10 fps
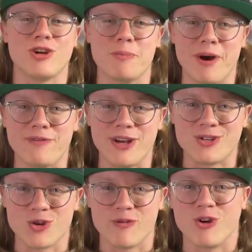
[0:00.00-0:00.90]
out our Bonfire
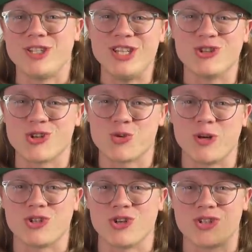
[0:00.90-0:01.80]
store for our t-shirts,
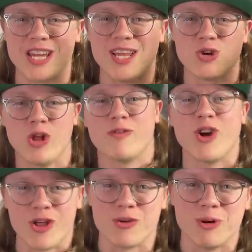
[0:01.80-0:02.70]
sweatshirts, and all of our
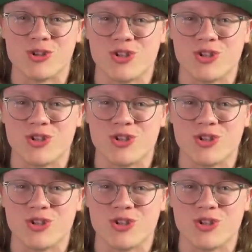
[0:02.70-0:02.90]
other merch,